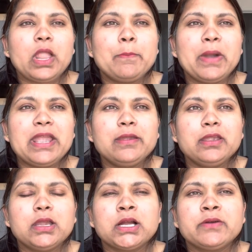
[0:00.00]

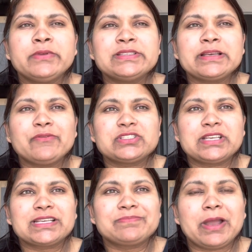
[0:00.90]
my visa was
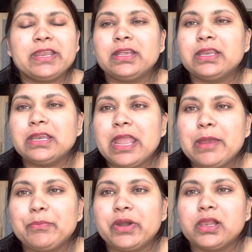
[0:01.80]
expiring in
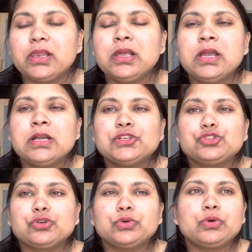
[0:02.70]
April,
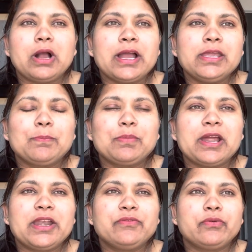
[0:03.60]
so I
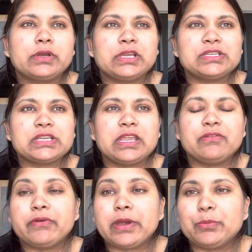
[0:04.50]
applied for it
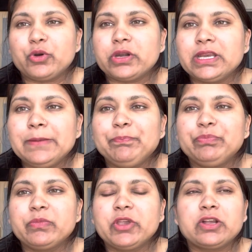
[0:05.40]
in February
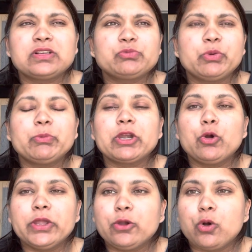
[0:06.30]
because we were
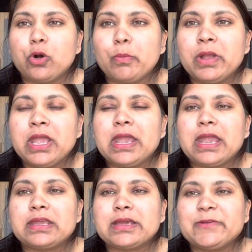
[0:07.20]
going home
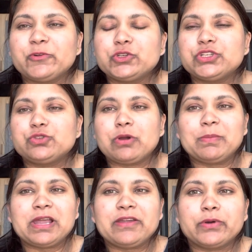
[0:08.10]
and I wanted to
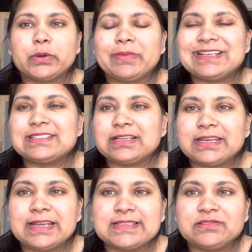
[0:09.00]
apply for my
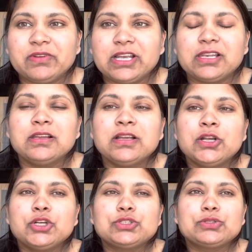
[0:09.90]
son as well.
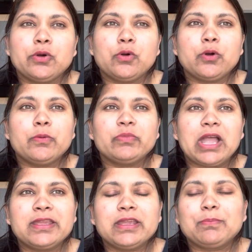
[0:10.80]
So
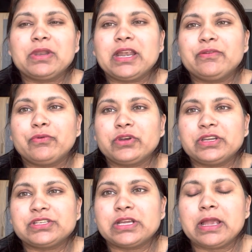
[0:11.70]
I applied for
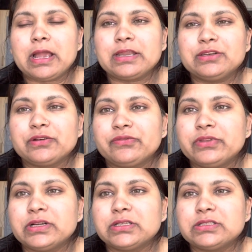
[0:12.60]
it end of
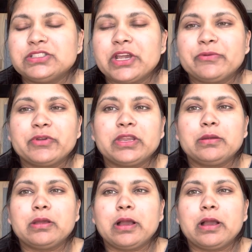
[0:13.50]
the January,